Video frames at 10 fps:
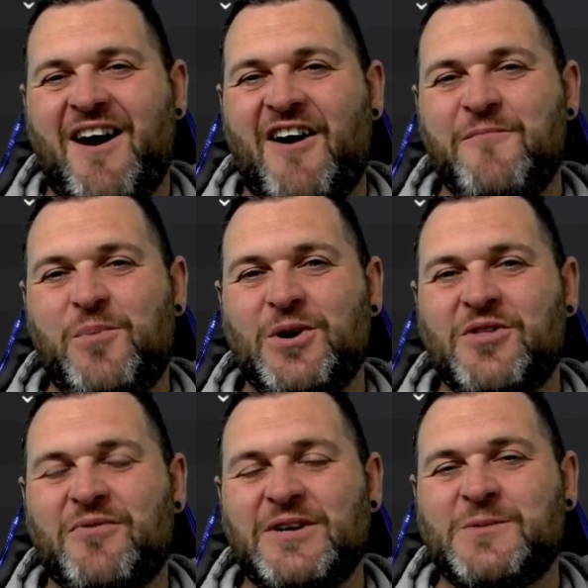I've put it
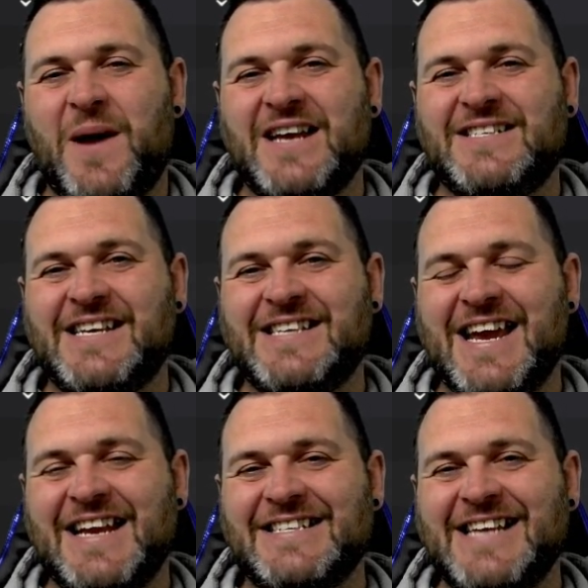through its paces
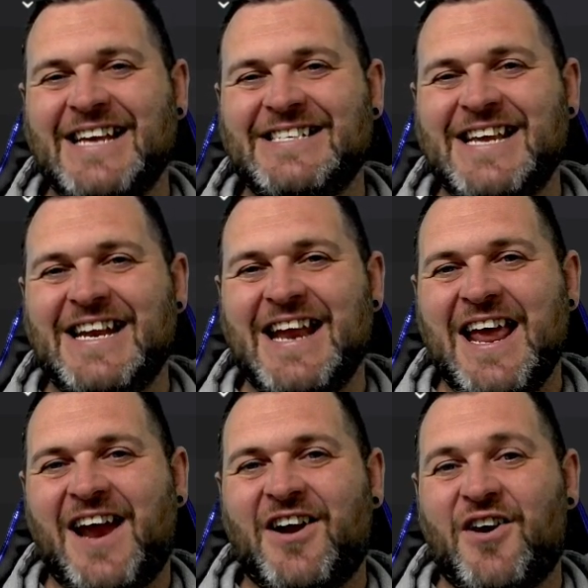in testing,
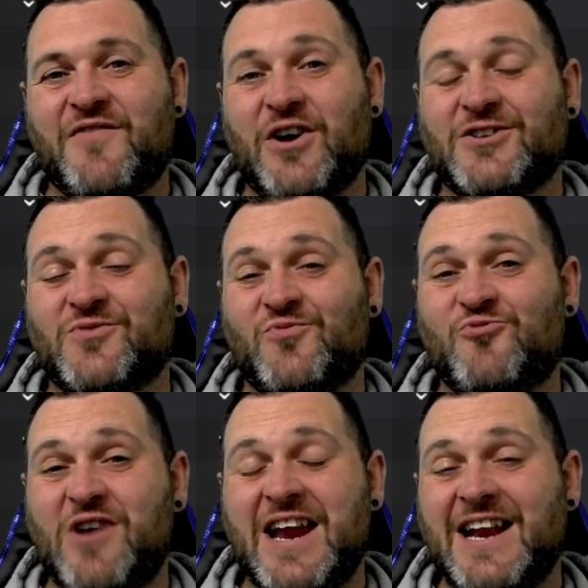and I've got
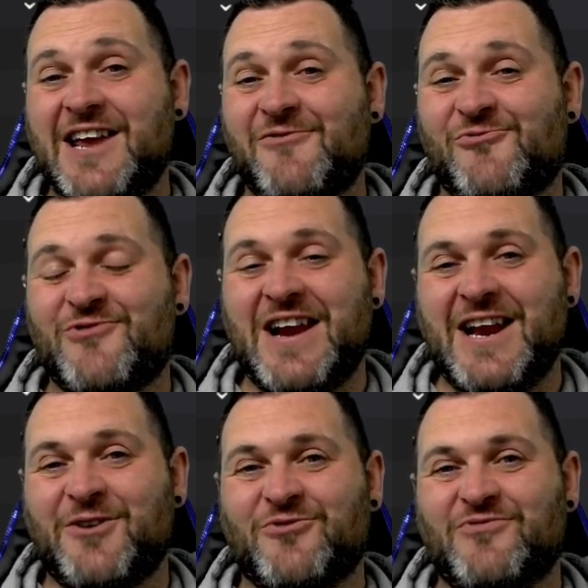some
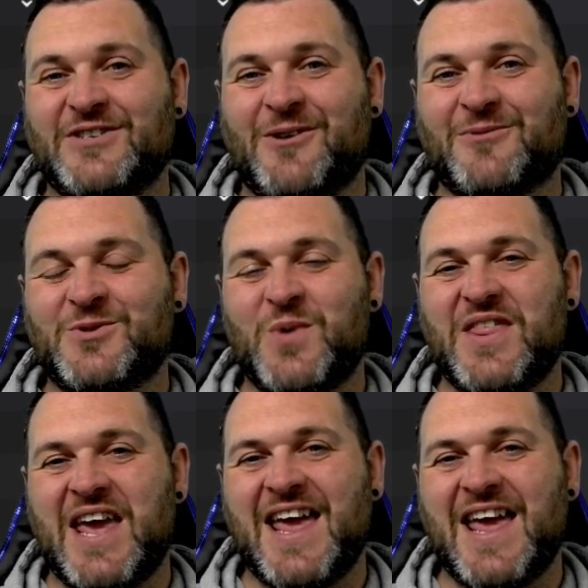really good results with it.